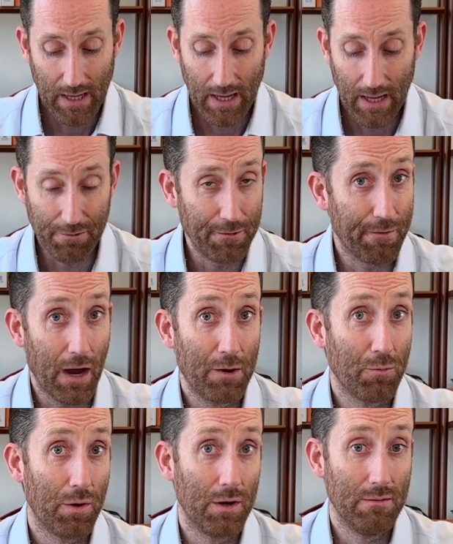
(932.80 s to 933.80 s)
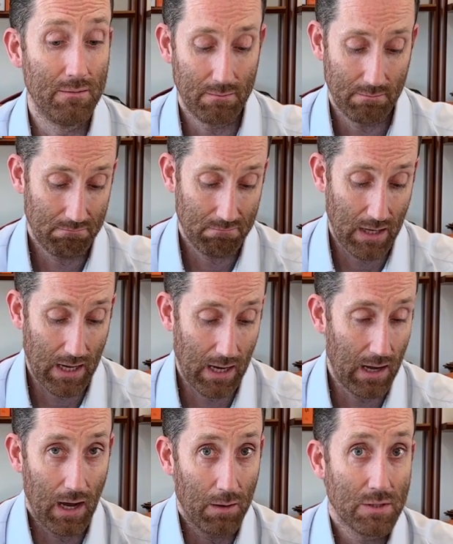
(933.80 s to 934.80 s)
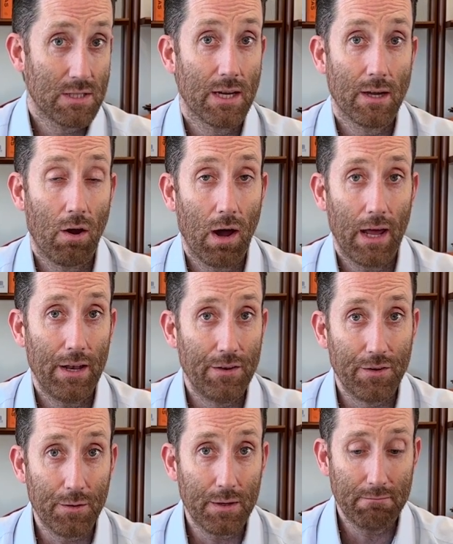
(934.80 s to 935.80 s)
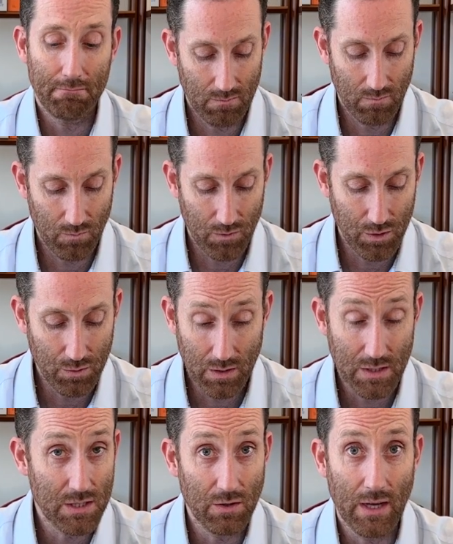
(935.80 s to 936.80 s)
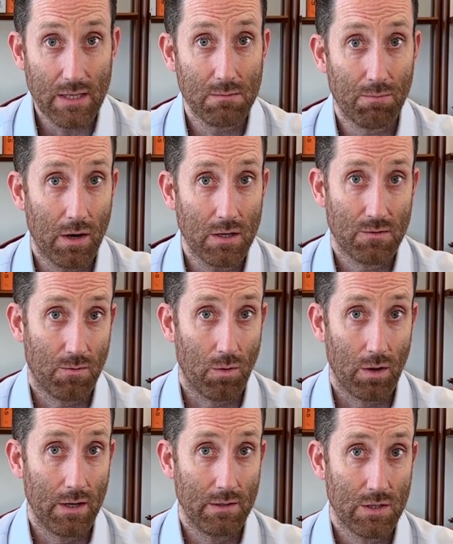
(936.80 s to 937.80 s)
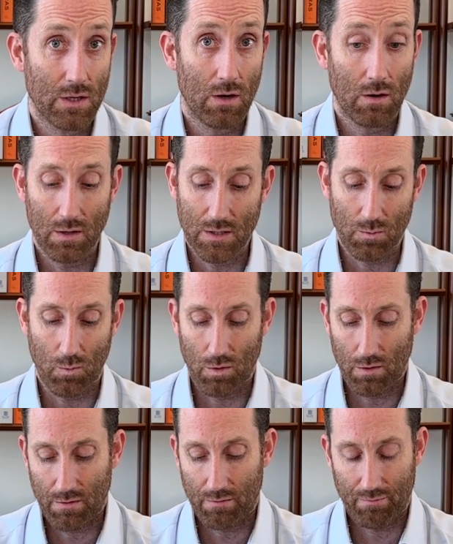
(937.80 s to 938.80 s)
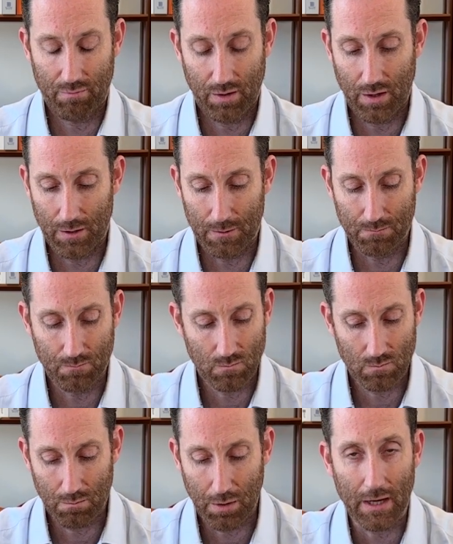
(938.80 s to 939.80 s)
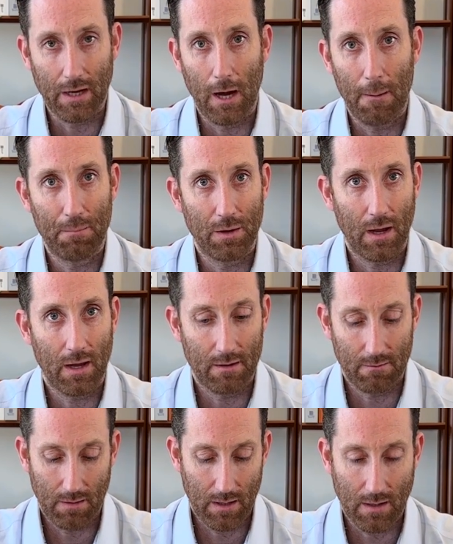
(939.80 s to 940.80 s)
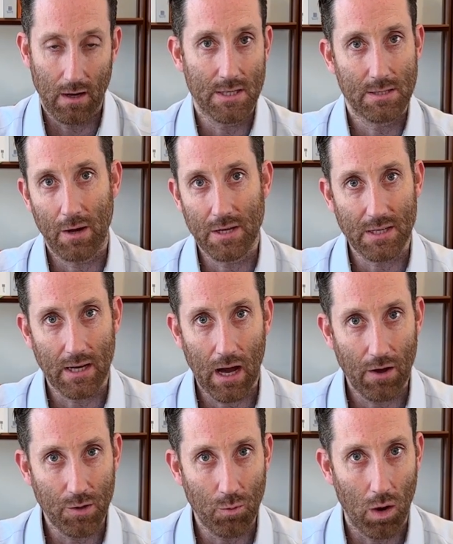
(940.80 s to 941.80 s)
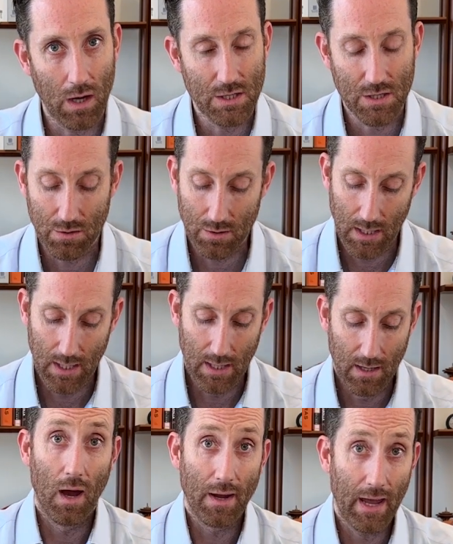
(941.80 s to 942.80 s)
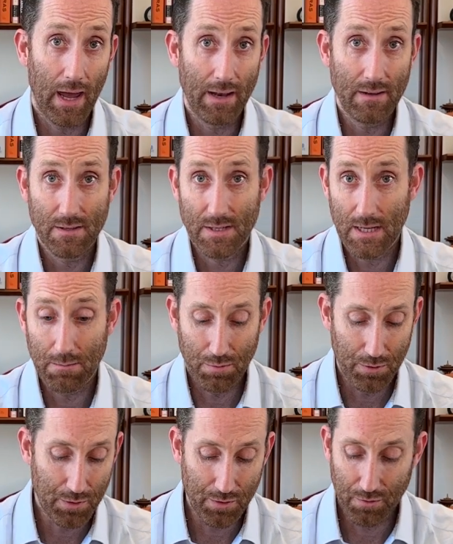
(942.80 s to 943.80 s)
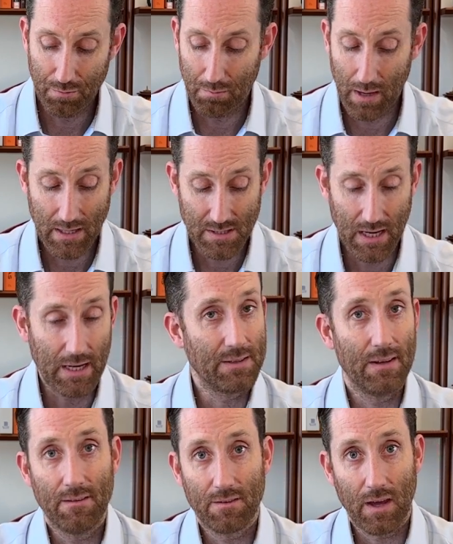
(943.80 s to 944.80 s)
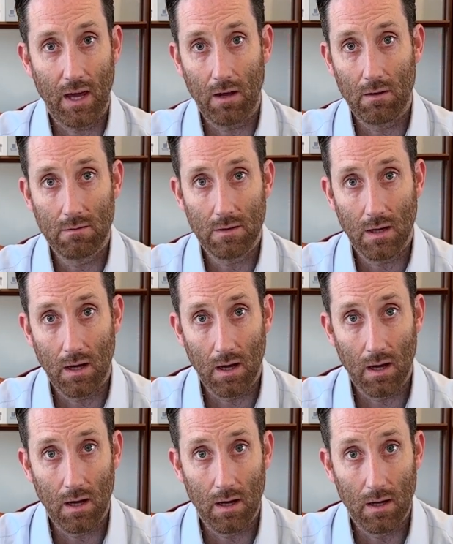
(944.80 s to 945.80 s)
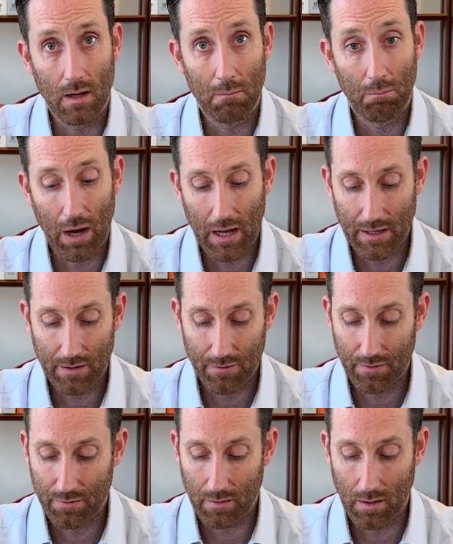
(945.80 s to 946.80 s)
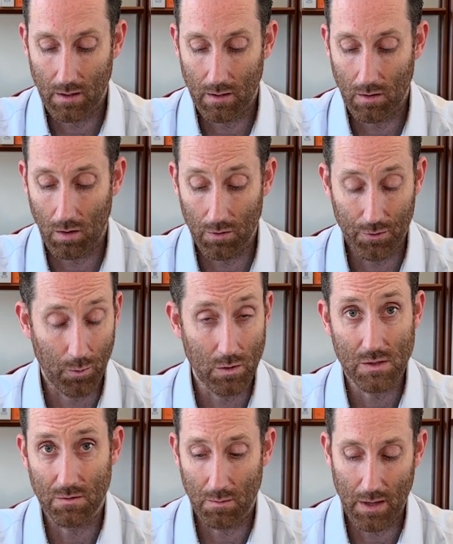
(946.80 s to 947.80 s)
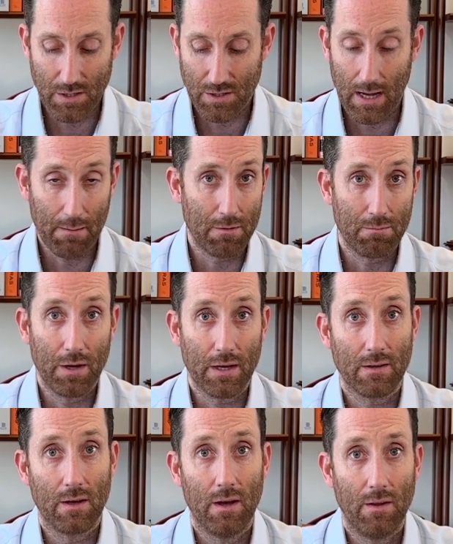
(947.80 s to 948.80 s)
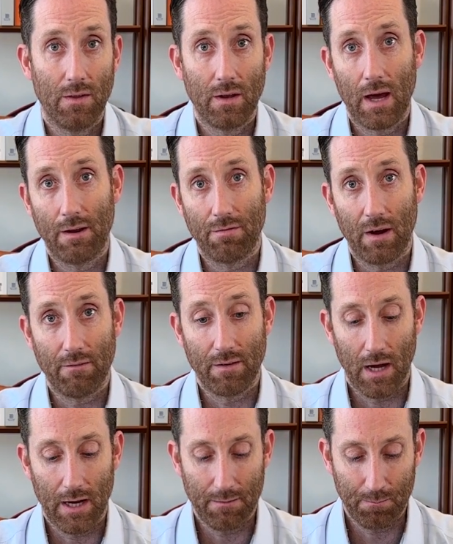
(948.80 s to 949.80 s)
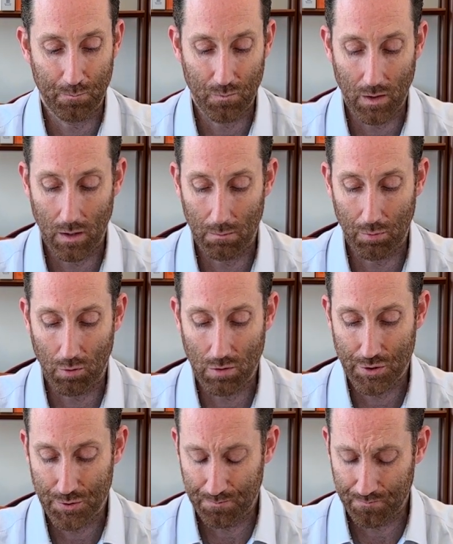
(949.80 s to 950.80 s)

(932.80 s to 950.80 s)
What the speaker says: if you find one, I would say go ahead and do it. You can still get some parts for it, so it's worth picking up and customizing it how you want to. Again, Team Blue Groove makes 18th scale bodies, all sorts of them. I just happened to pick the 959 Porsche,